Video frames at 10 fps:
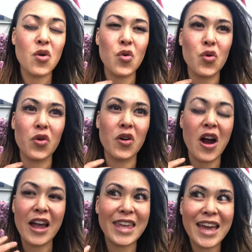or
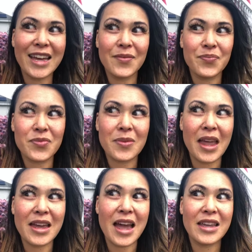I can't,
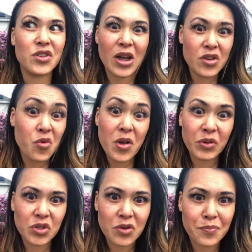I know I
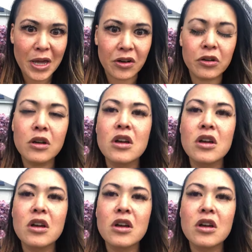would do it better.